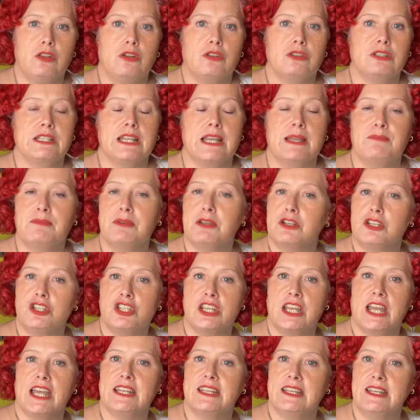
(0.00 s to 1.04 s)
time because she
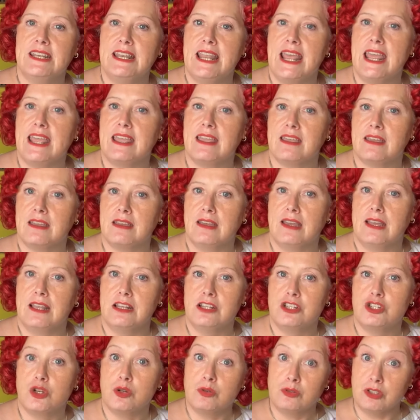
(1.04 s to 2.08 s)
had a neck and
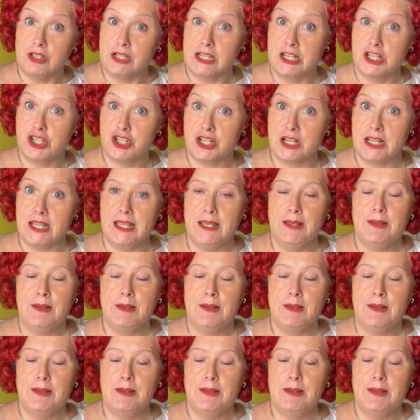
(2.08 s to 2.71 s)
shoulder injury,